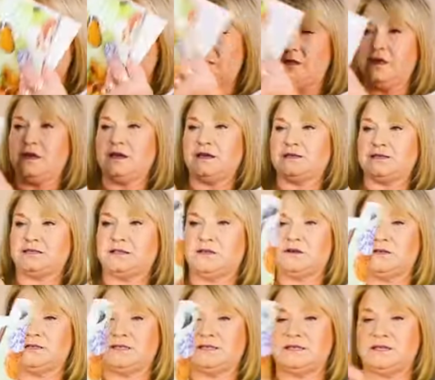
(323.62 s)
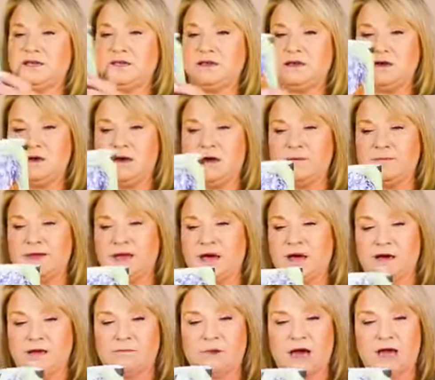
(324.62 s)
This looks yummy.
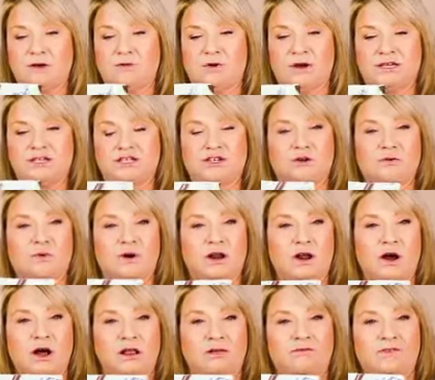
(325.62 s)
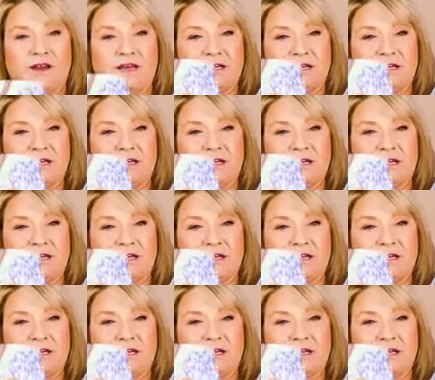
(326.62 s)
I'm not quite sure what all of it